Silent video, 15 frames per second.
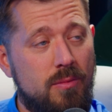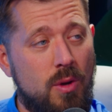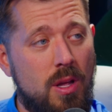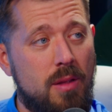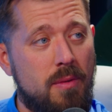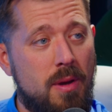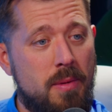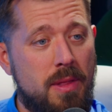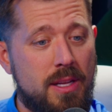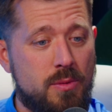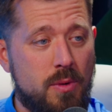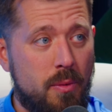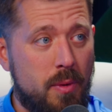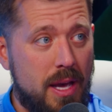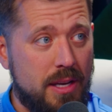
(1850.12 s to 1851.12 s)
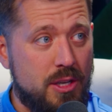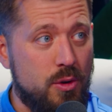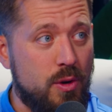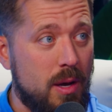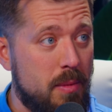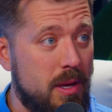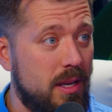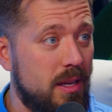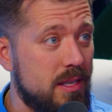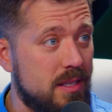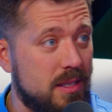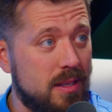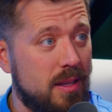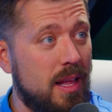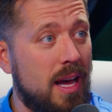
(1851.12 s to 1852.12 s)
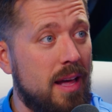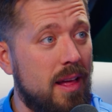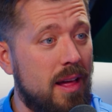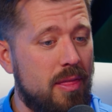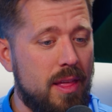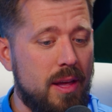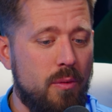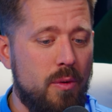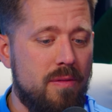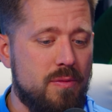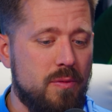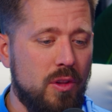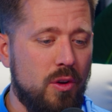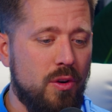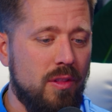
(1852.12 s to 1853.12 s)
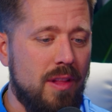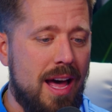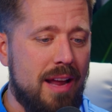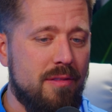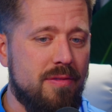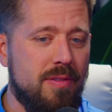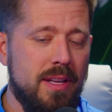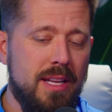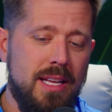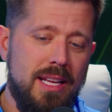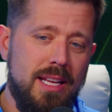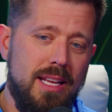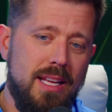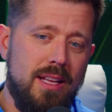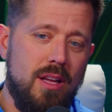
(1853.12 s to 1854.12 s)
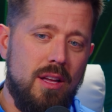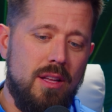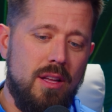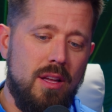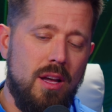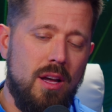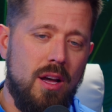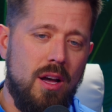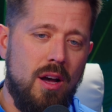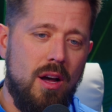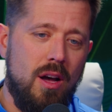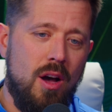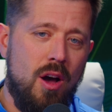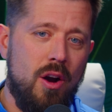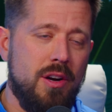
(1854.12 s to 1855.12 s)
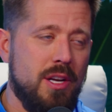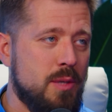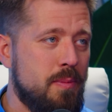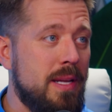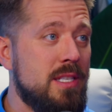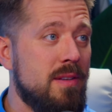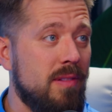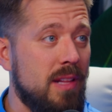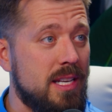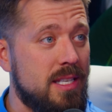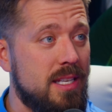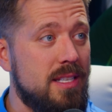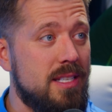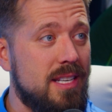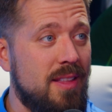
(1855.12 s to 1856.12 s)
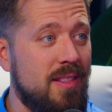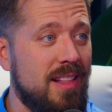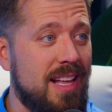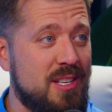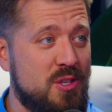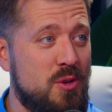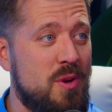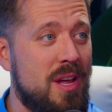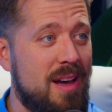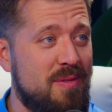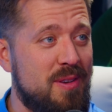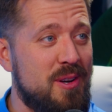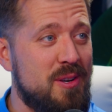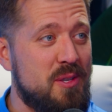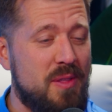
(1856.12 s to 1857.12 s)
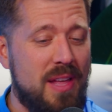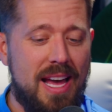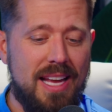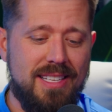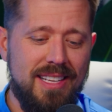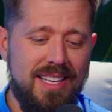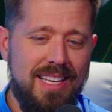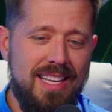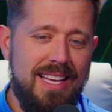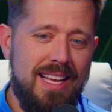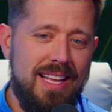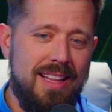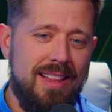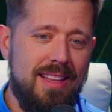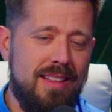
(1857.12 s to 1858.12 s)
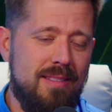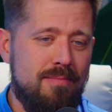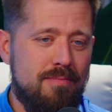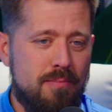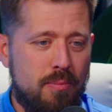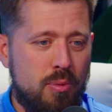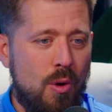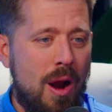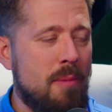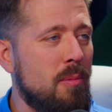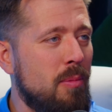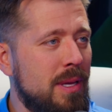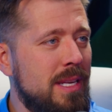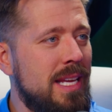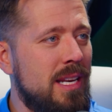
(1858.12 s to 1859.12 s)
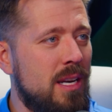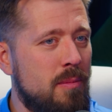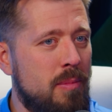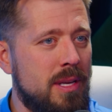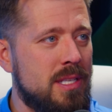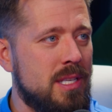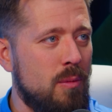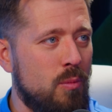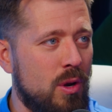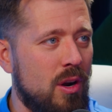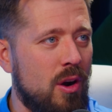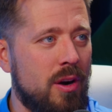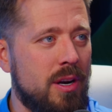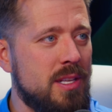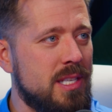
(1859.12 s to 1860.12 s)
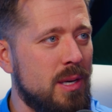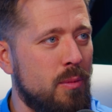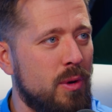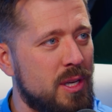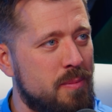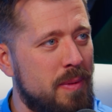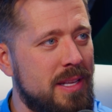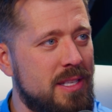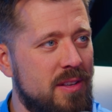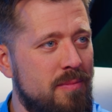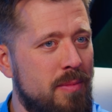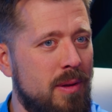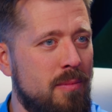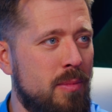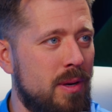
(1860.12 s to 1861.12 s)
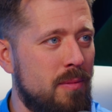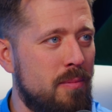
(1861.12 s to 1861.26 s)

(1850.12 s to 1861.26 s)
Well, I mean, that's why we had you come in, is I think we've learned a lot of hard, expensive lessons in the last 2.5 years that probably needed to be somewhat hard and somewhat expensive, but